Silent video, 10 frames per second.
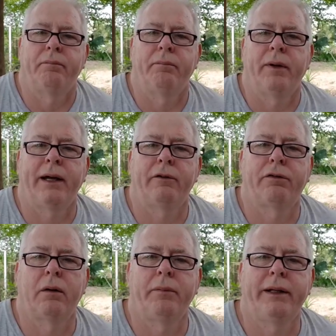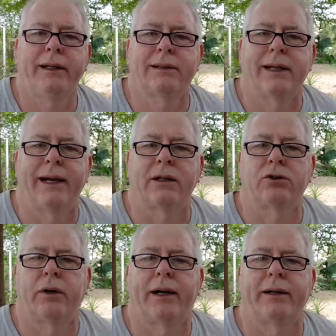Made from yeast
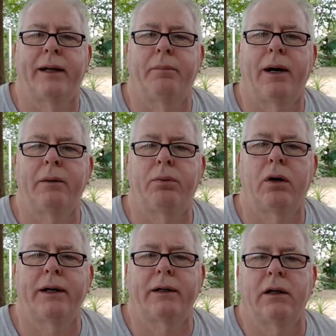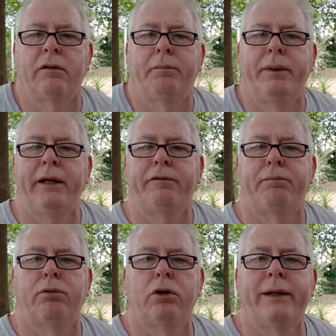extract, a byproduct of beef
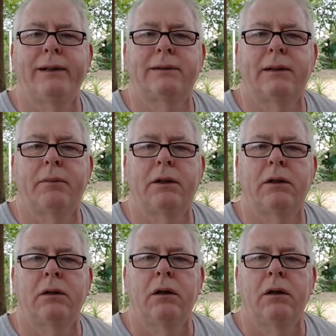brewing similar.